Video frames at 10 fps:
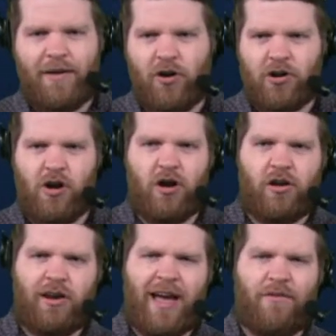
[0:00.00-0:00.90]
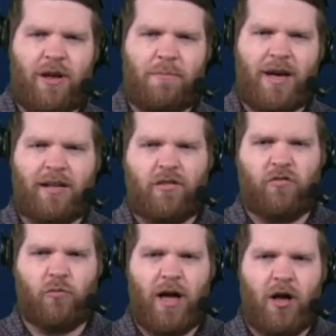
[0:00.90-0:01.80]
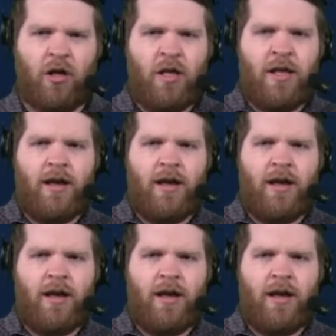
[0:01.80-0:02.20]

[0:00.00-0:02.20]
Tavon Young could have an impact as well.